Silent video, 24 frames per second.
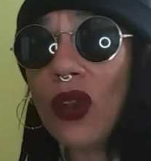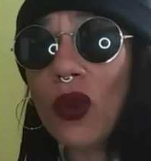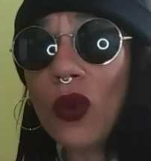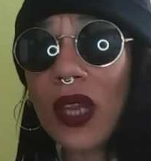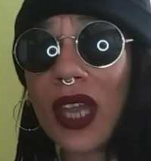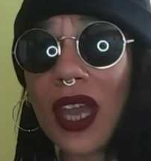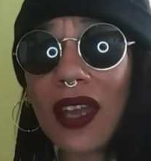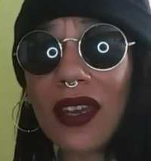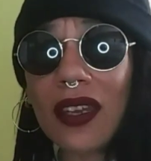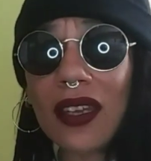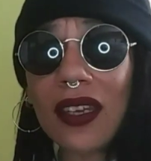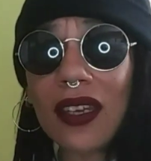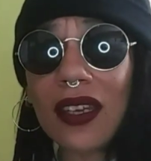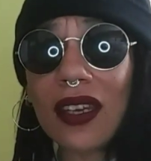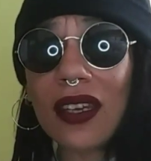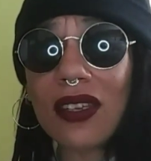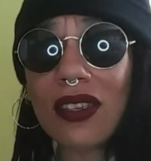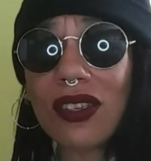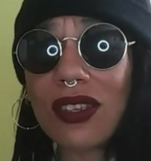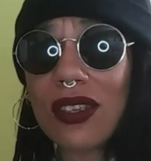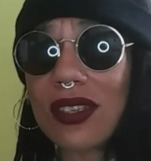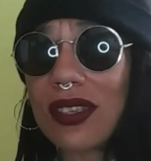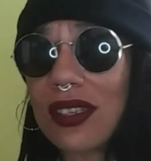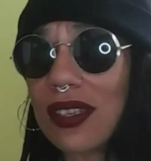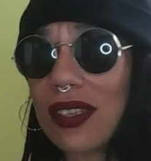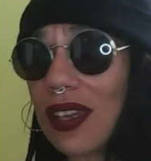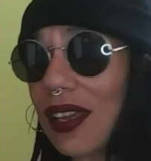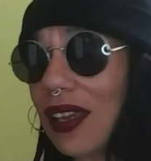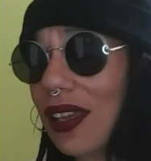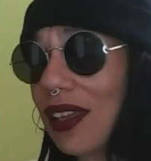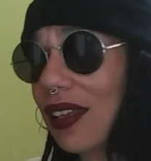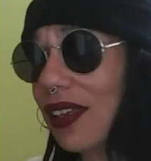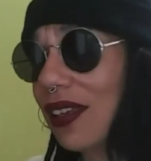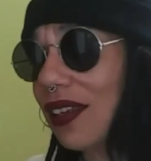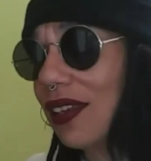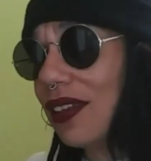Luke Kelly is just
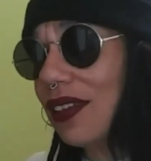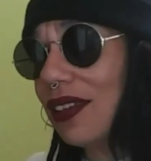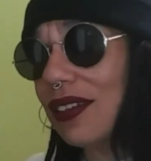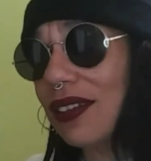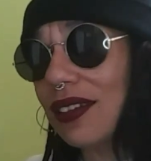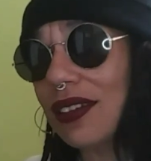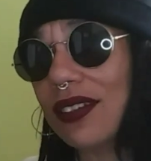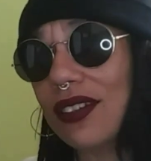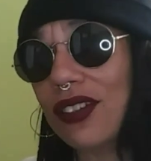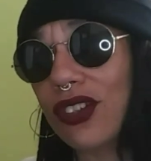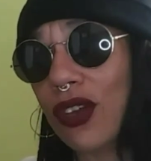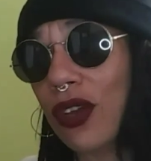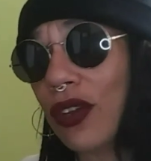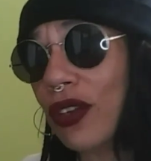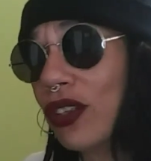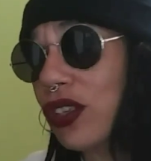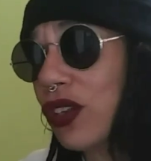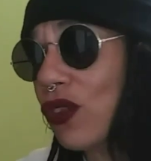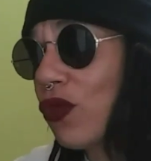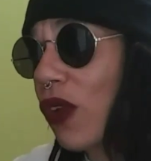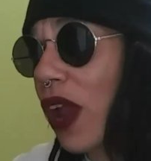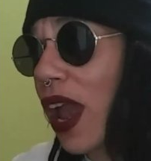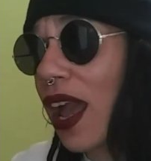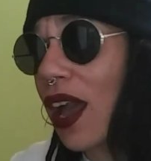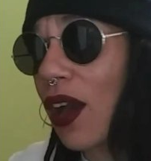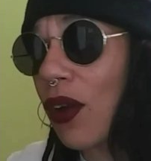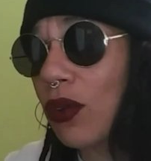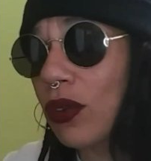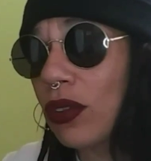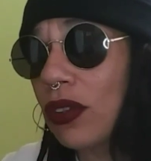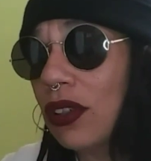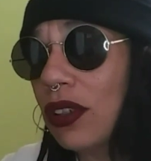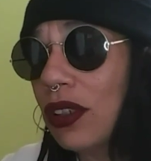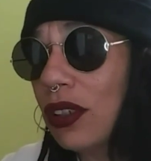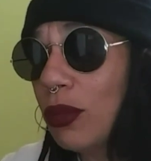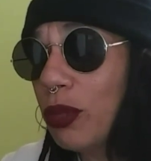like, turns
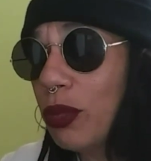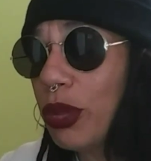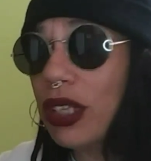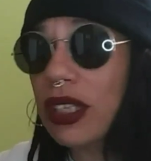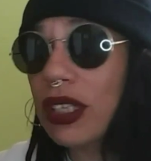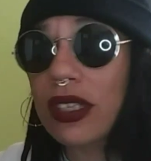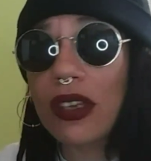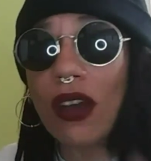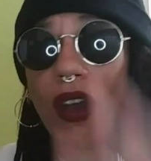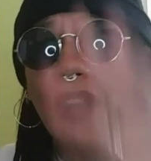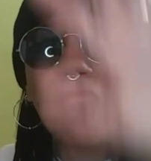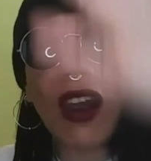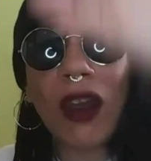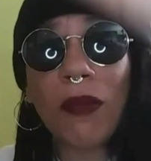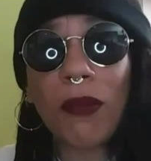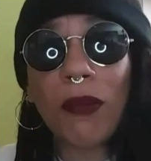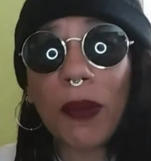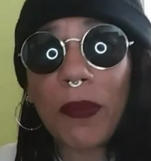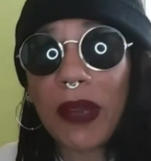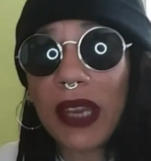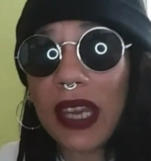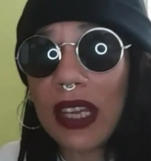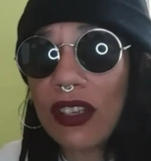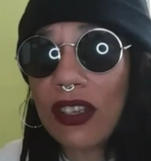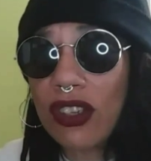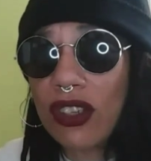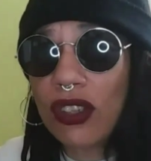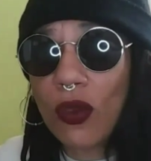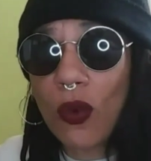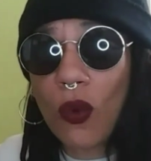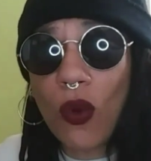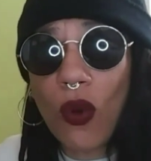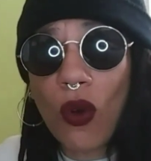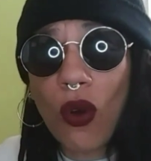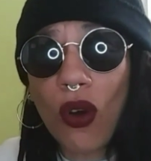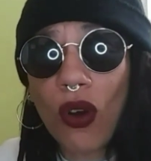around, puts her arm up against the
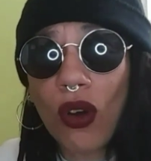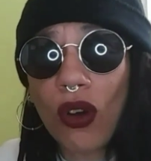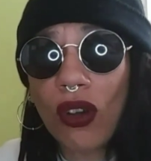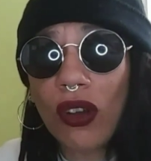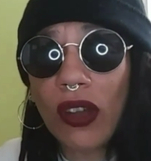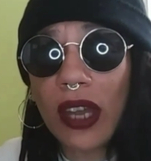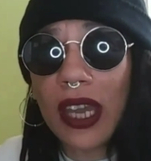wall,